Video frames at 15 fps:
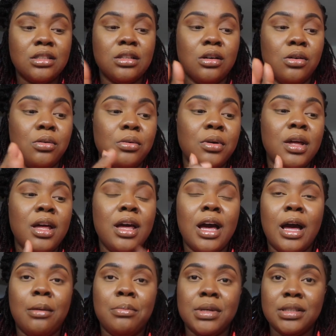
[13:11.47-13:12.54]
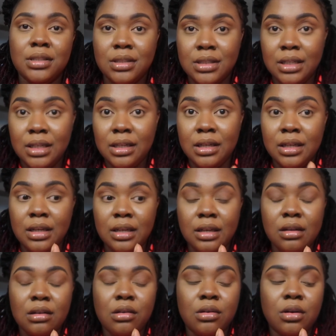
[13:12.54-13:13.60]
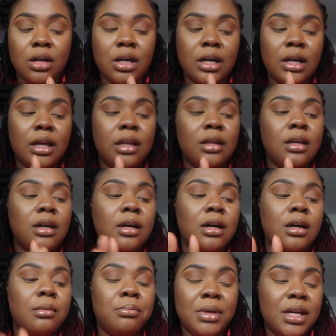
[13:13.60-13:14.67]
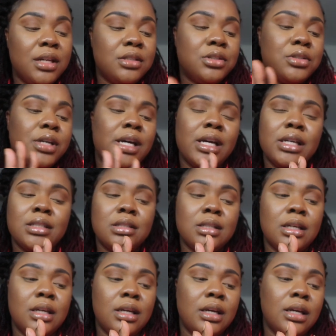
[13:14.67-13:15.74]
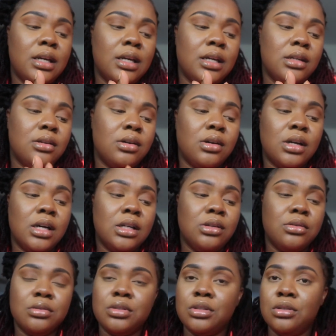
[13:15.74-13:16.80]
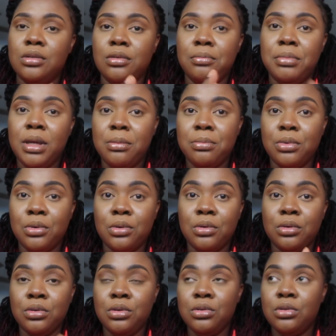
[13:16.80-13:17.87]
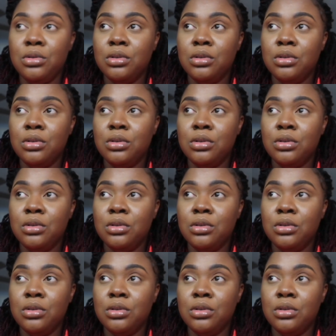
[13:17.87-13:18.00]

So I've been seeing on uh, Pinterest and on YouTube people